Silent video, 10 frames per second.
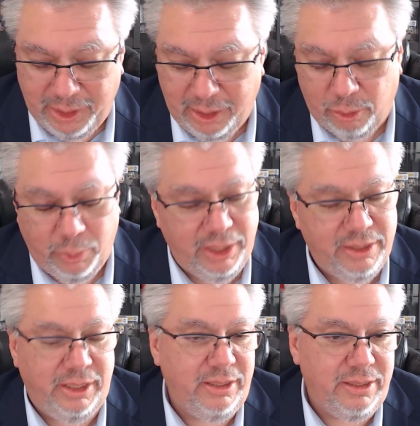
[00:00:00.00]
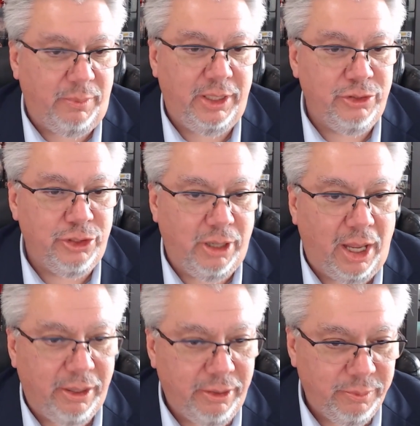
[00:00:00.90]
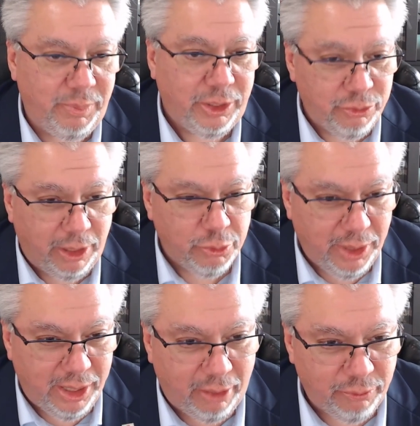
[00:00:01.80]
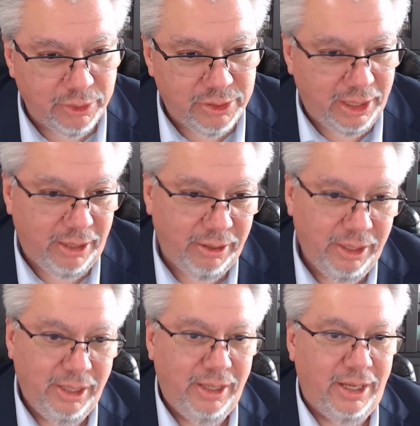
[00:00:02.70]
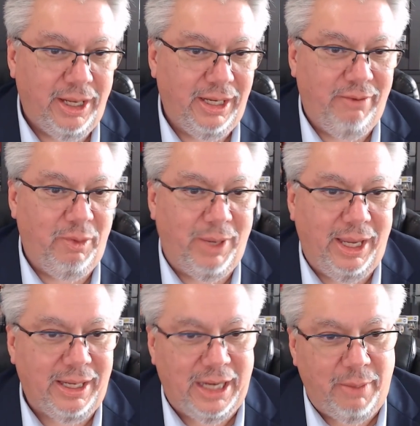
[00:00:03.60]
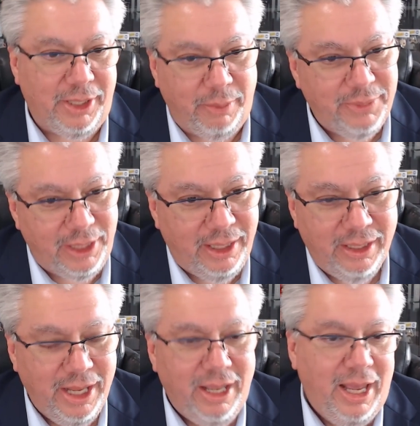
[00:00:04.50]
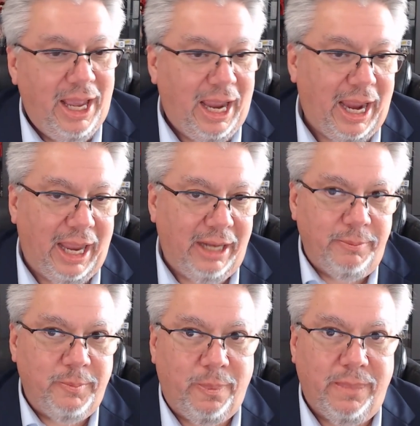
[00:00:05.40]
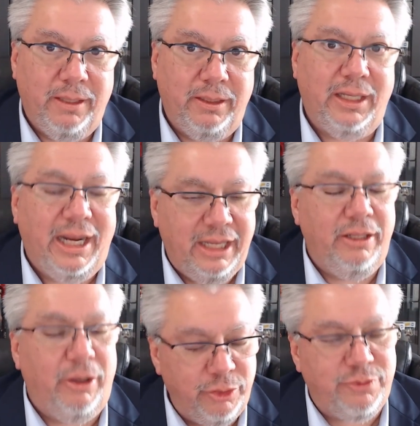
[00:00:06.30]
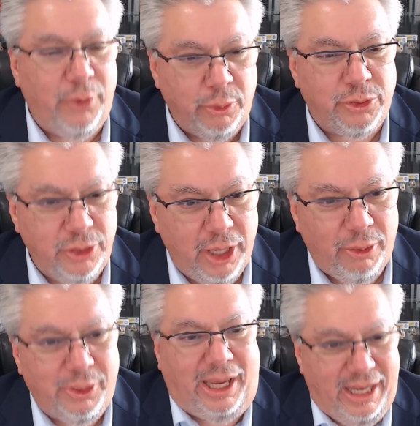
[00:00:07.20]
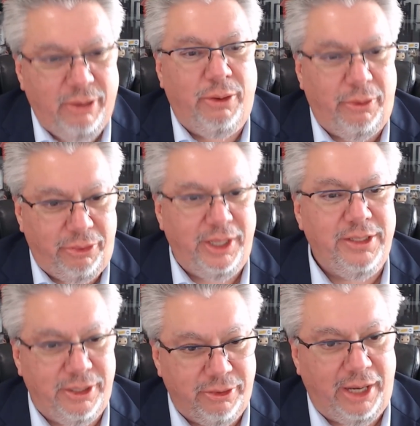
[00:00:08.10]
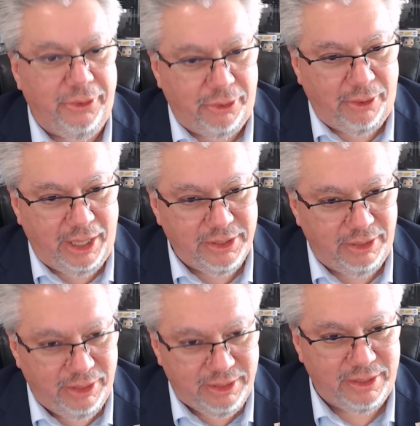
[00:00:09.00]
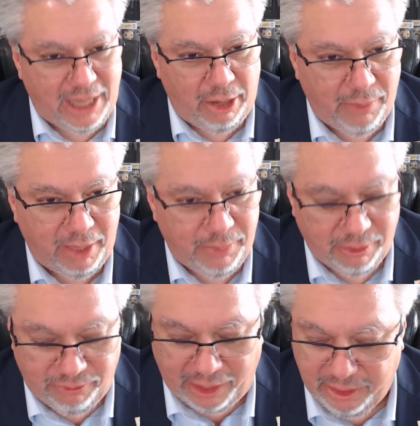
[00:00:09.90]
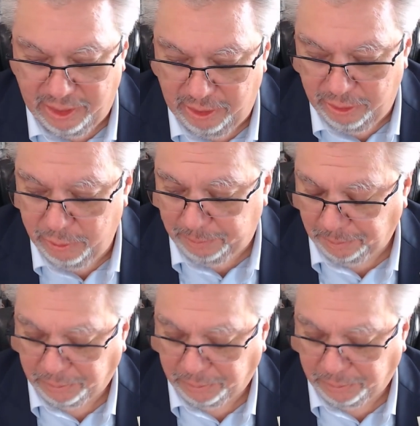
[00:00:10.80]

be at the Windy City Summit in Chicago, big treasury conference there, giving my economic update and letting those folks know, okay, here are the things that are on the horizon. This is how it might be affecting you.